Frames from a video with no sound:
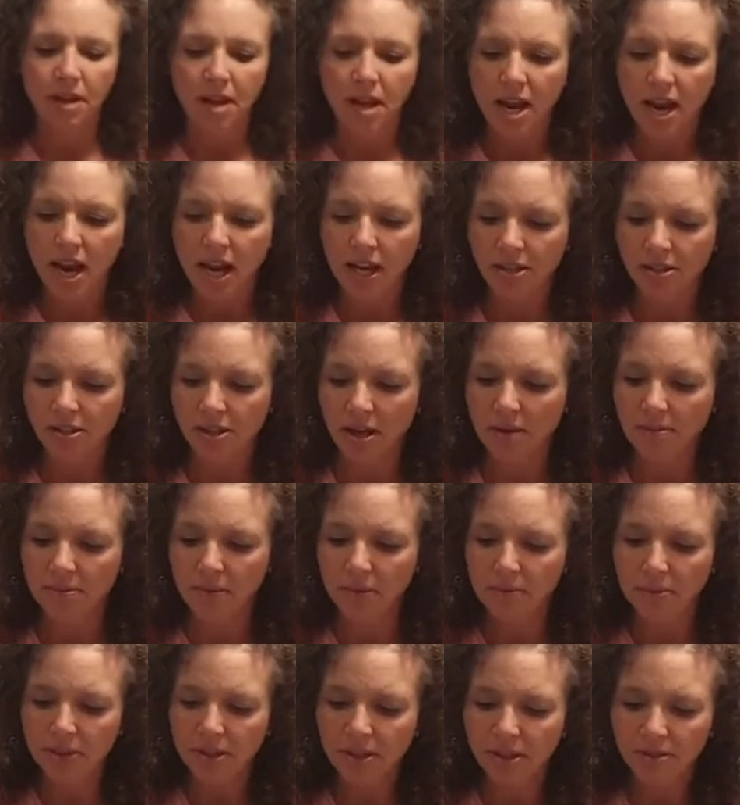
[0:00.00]
So I'm
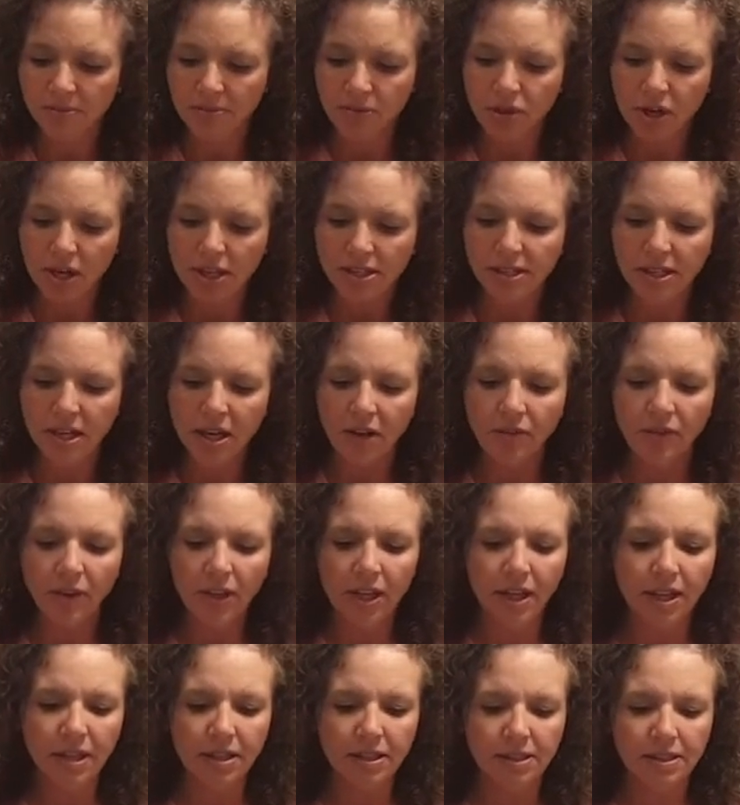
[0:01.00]
gonna put some dressing on
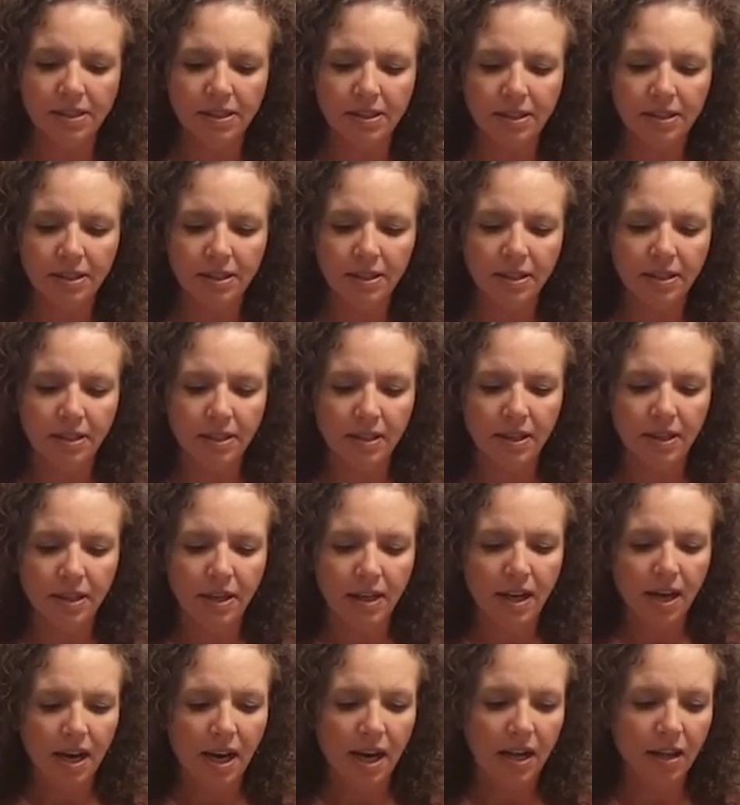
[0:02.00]
this,
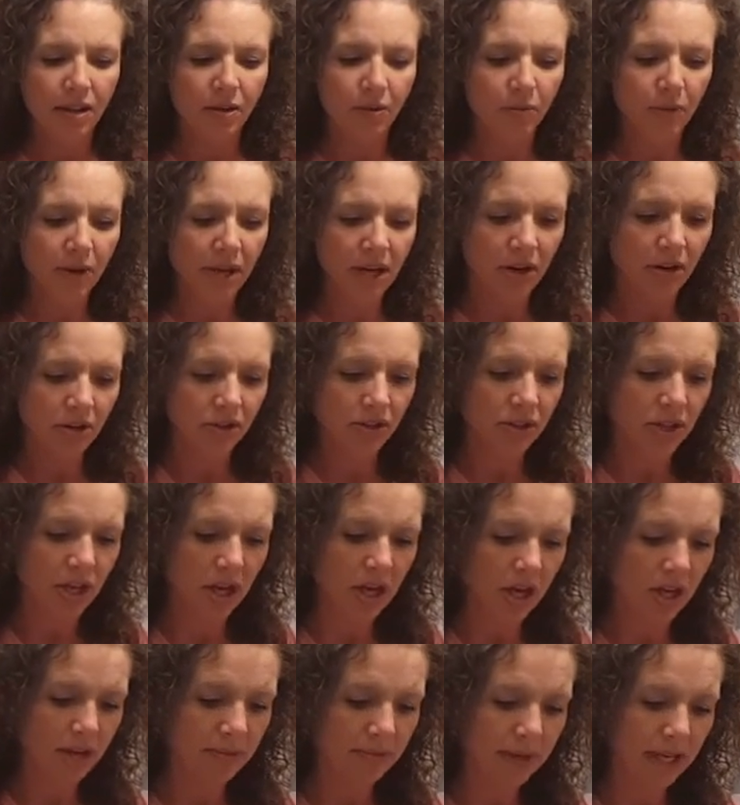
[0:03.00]
and then we are
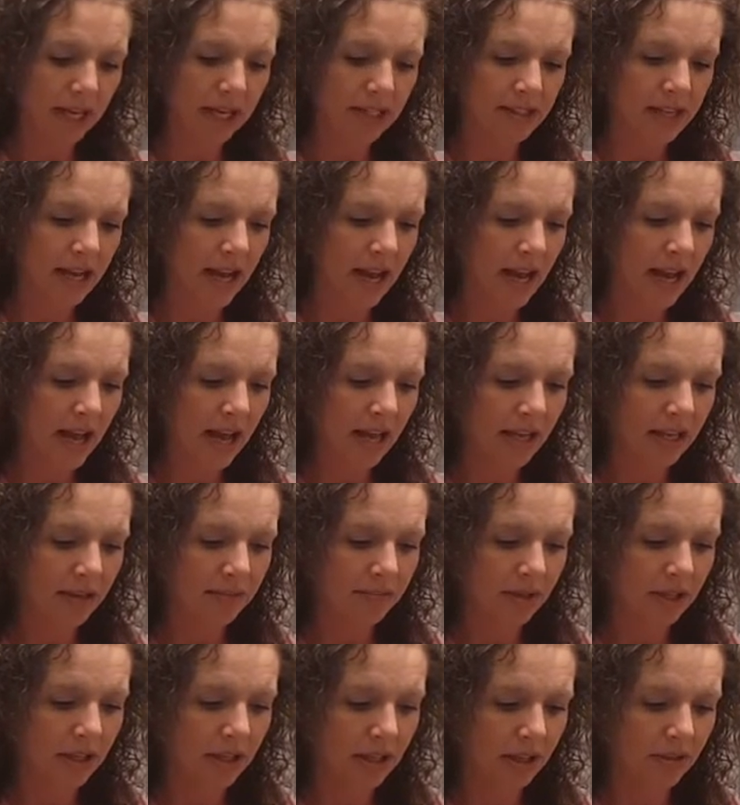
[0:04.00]
done, because I
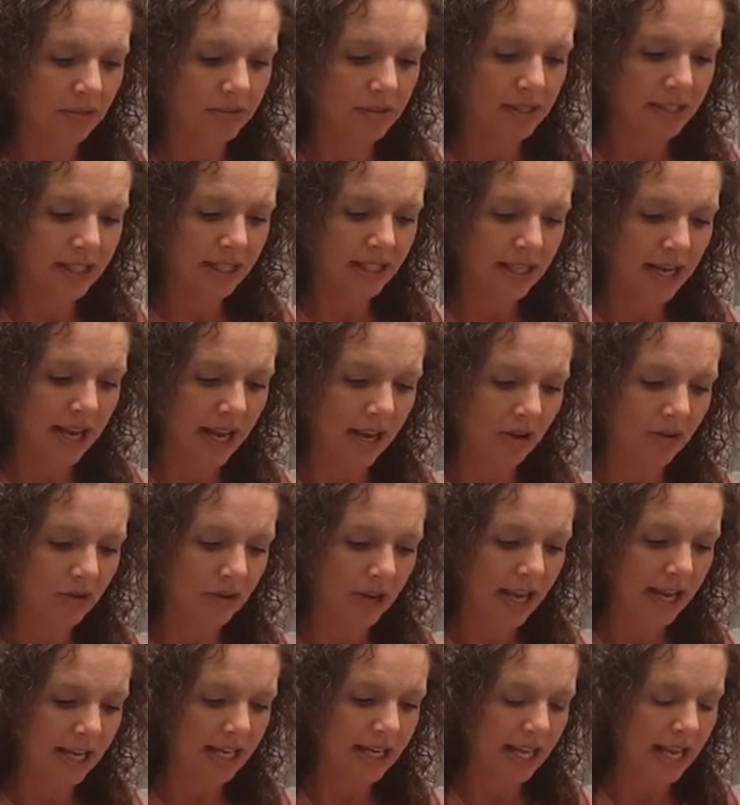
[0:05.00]
am gonna go sit down
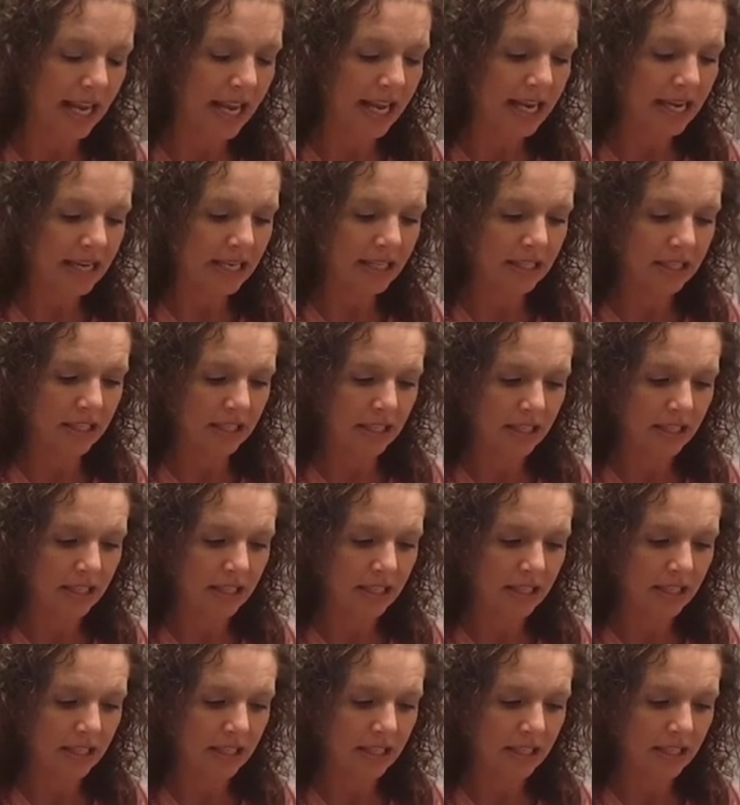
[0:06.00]
and eat.